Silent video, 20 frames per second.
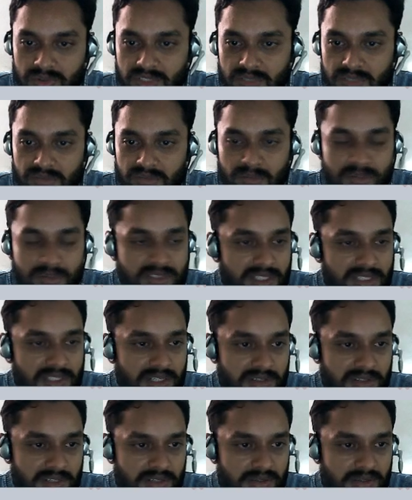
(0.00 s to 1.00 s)
chain will be
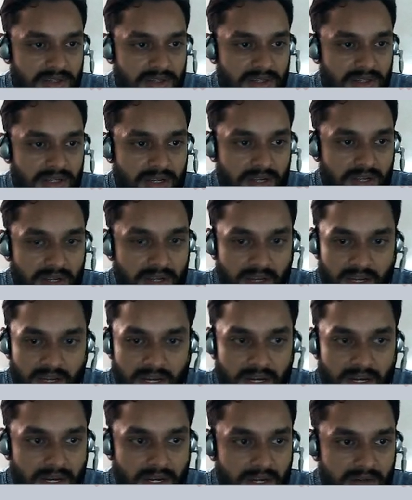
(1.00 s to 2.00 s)
selected,
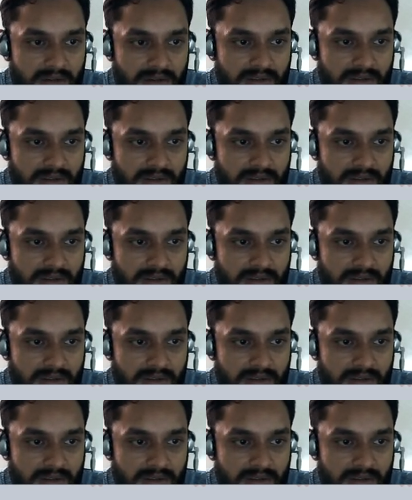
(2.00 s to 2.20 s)
and